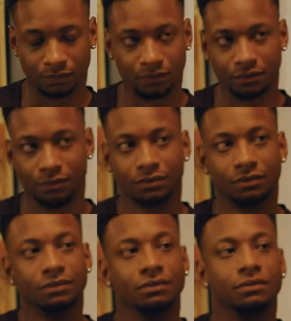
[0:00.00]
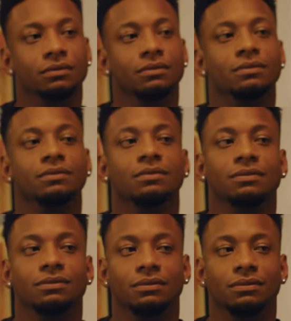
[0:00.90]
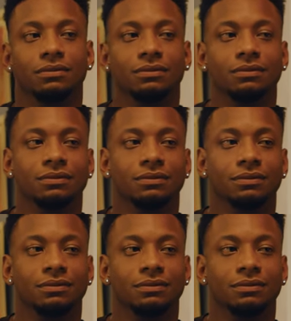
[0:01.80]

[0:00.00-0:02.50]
(silent)